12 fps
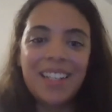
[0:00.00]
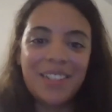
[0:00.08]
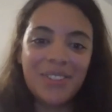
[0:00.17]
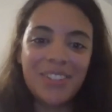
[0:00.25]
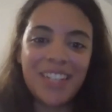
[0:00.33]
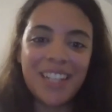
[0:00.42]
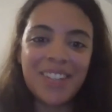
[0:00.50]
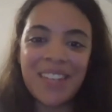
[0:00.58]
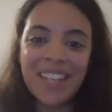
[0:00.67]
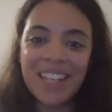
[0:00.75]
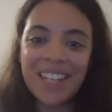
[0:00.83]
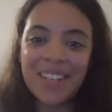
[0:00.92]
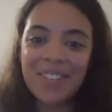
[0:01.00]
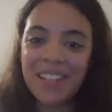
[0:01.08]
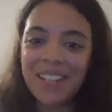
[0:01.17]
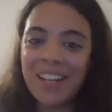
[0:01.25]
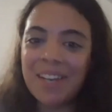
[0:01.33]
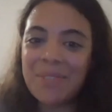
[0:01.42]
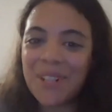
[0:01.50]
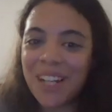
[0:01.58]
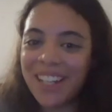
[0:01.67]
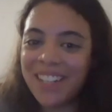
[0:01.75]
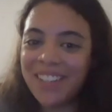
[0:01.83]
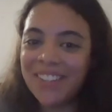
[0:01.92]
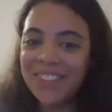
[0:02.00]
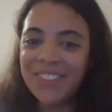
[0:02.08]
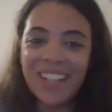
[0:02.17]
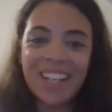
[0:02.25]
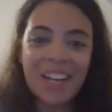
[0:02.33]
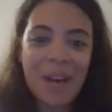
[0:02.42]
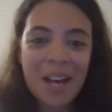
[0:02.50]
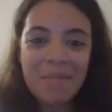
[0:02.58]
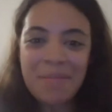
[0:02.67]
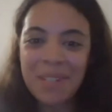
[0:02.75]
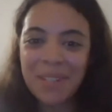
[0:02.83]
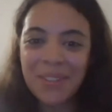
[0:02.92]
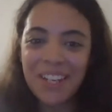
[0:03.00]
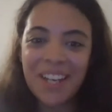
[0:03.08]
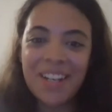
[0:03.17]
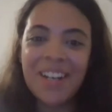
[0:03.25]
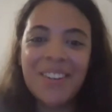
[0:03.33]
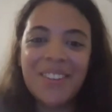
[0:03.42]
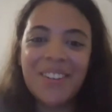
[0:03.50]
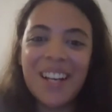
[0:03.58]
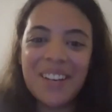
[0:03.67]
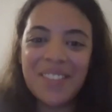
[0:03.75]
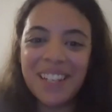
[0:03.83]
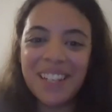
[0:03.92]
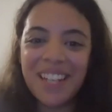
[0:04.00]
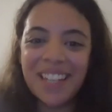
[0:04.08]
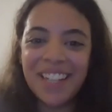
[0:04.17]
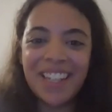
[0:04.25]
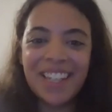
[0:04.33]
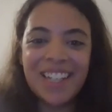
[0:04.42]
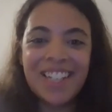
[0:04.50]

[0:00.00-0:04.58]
it would hit me again. I'm like, I'm trying to be, like, I'm happy. Why am I getting